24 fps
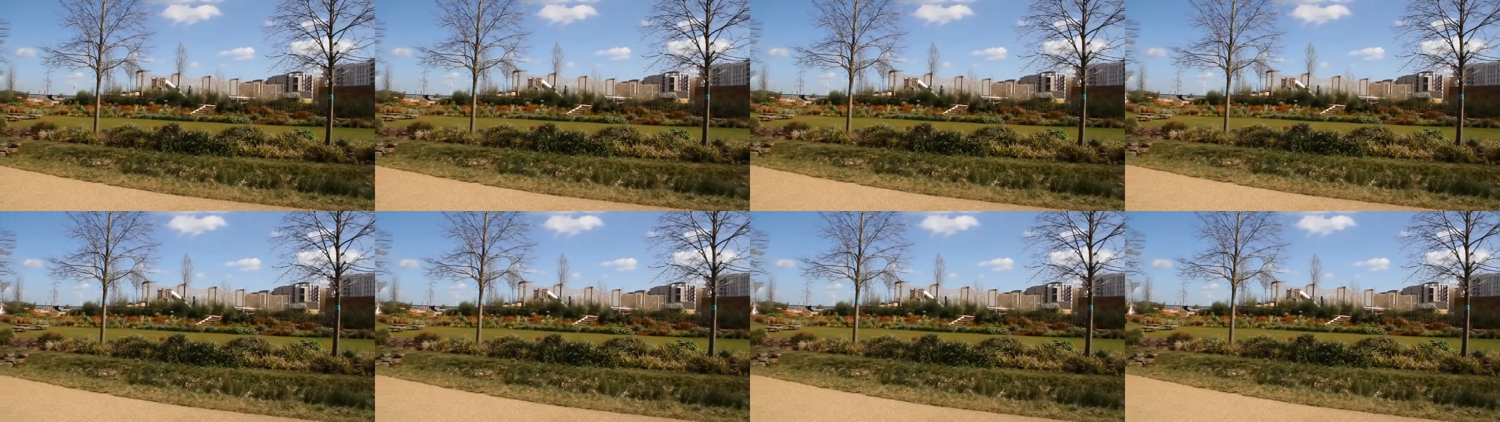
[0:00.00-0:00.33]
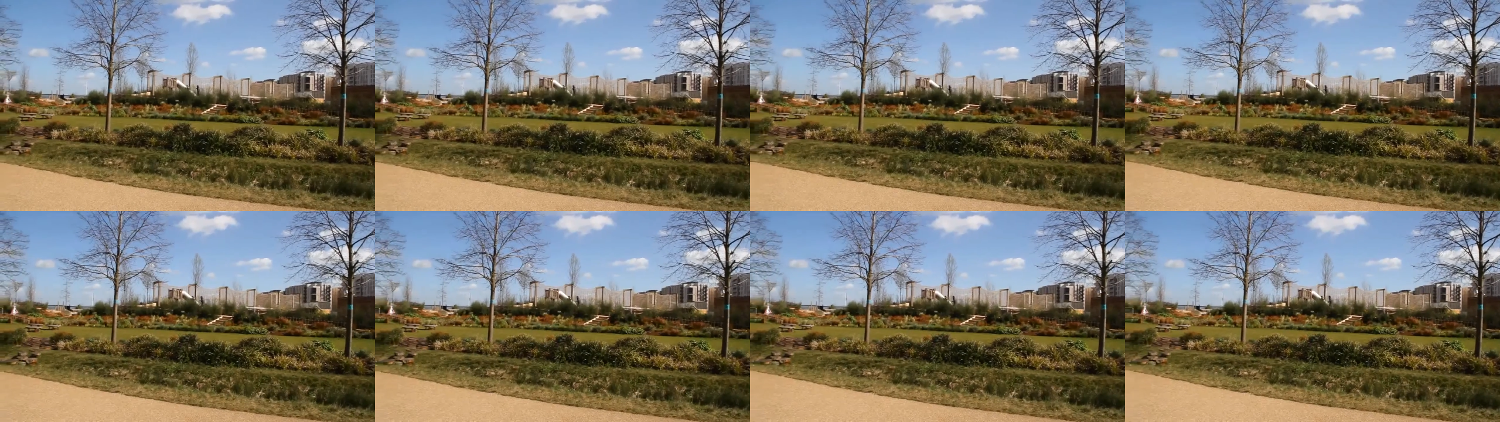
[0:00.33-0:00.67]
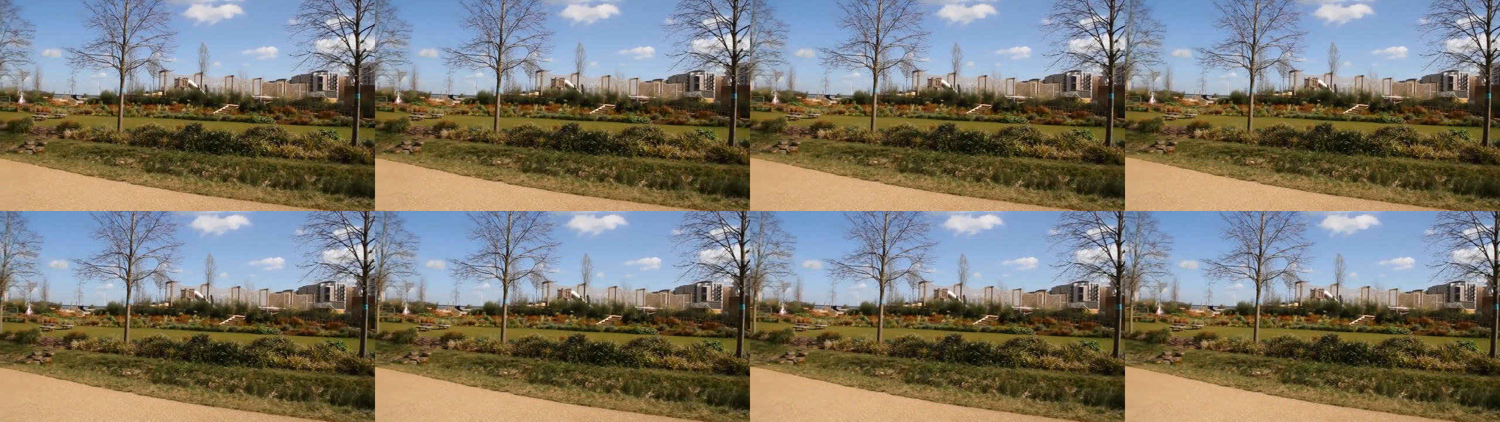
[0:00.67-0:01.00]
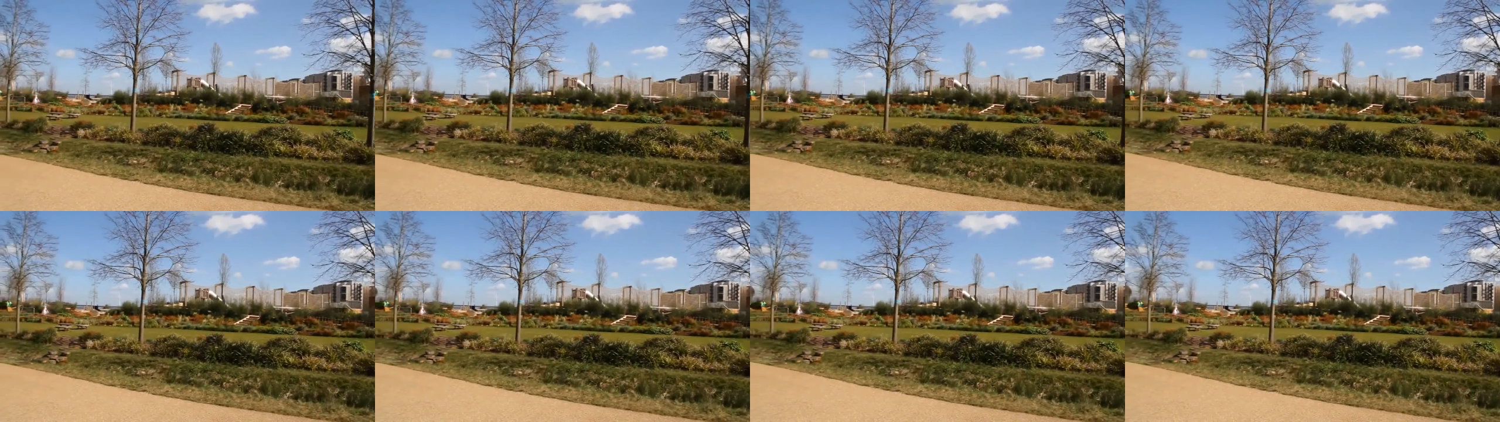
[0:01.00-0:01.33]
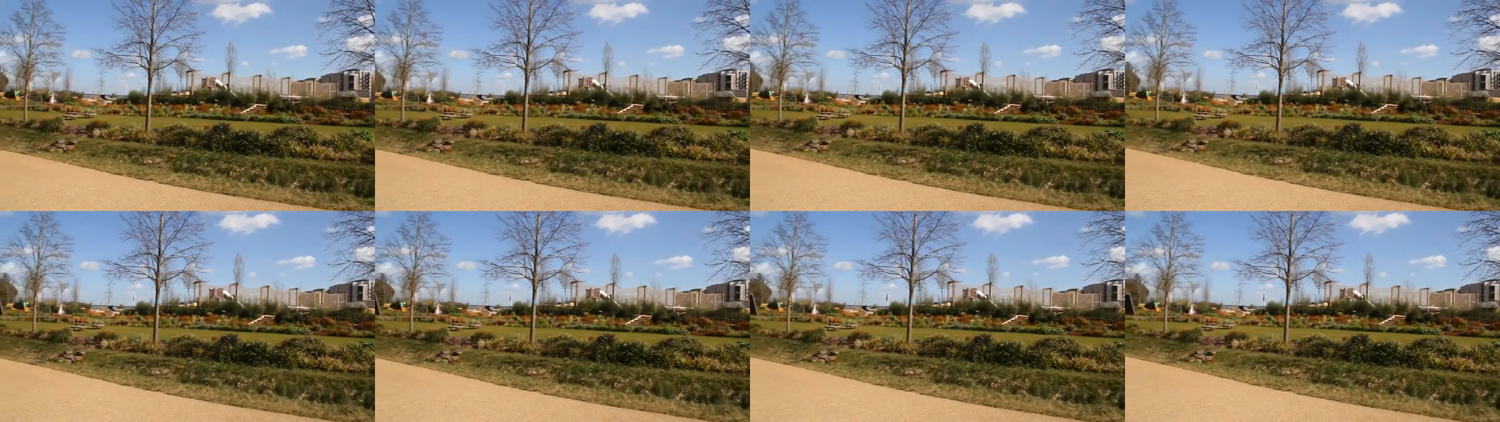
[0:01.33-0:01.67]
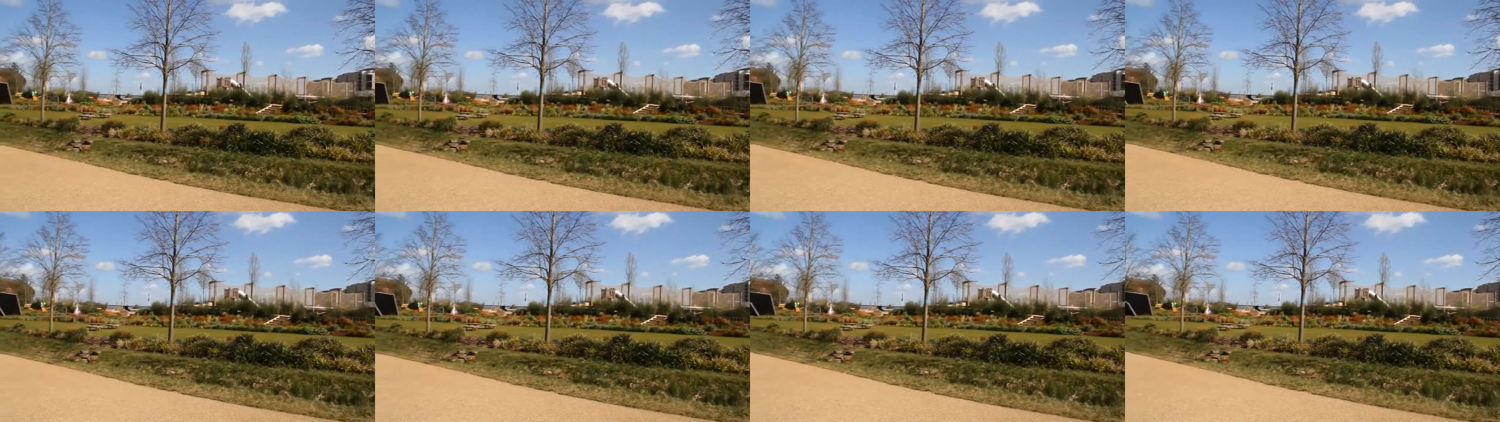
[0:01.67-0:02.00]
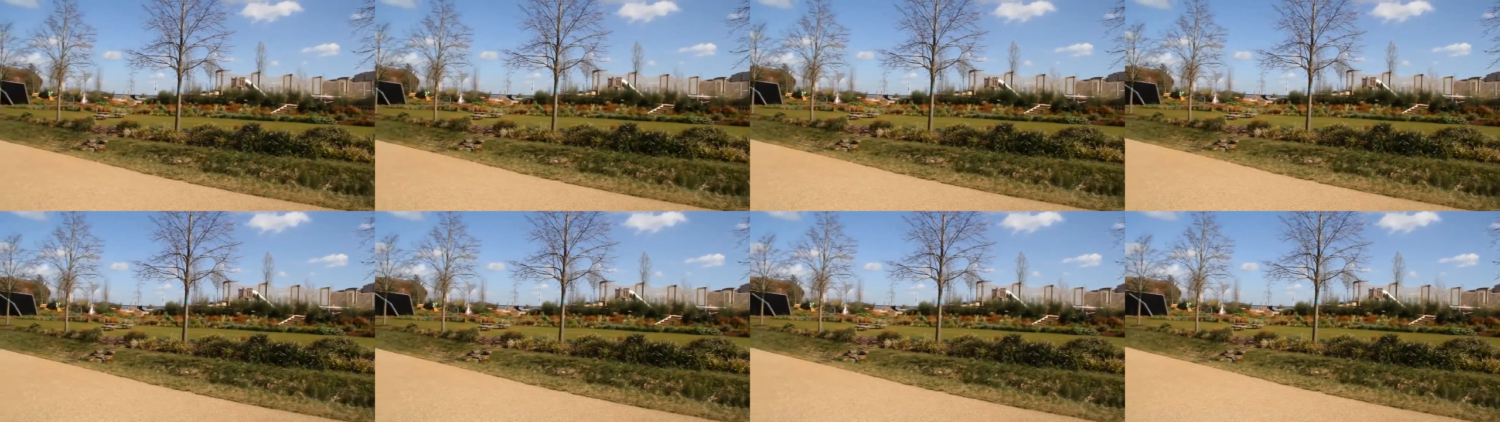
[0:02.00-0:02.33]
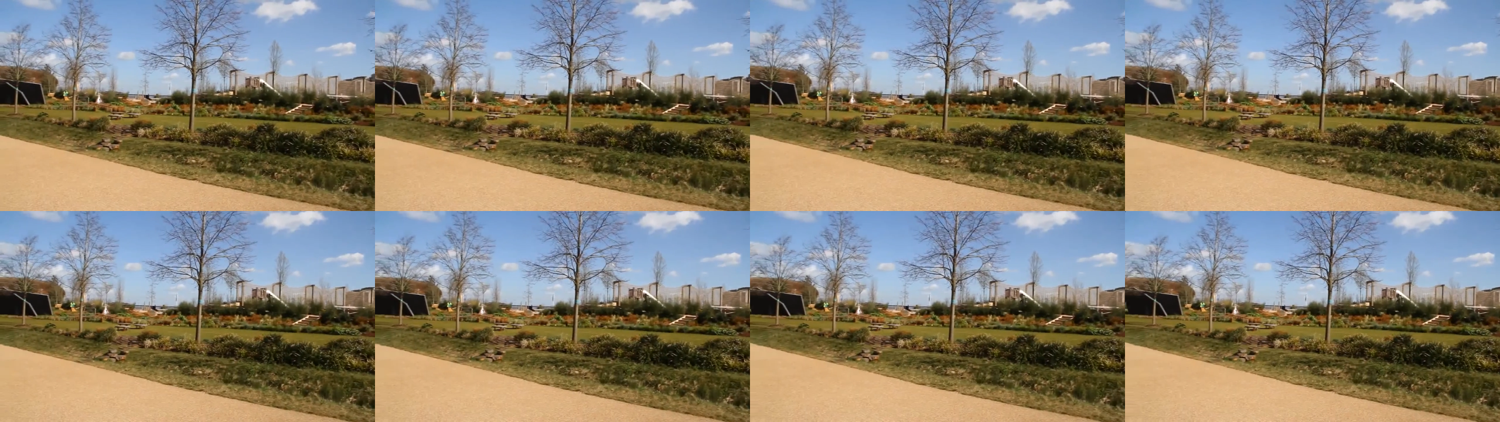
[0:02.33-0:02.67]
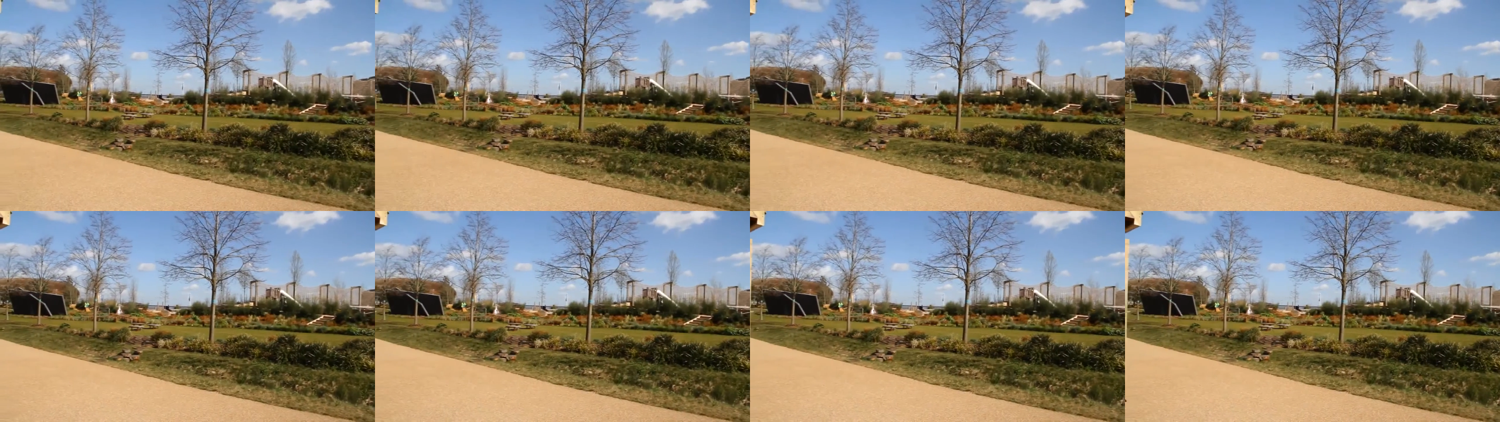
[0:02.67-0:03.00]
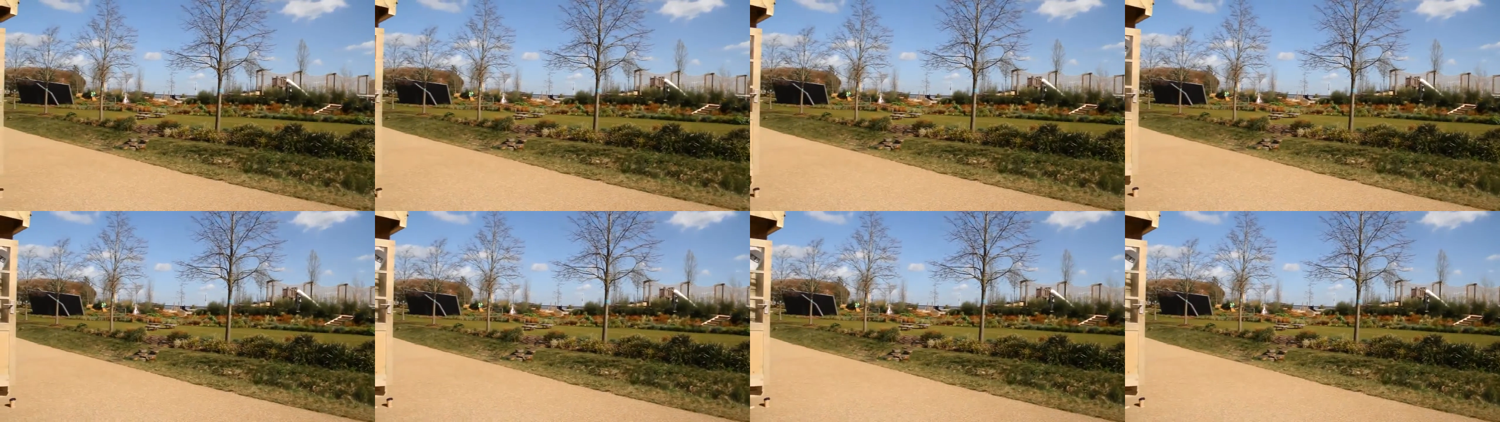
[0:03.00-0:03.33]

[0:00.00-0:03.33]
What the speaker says: [unreadable: no face in view]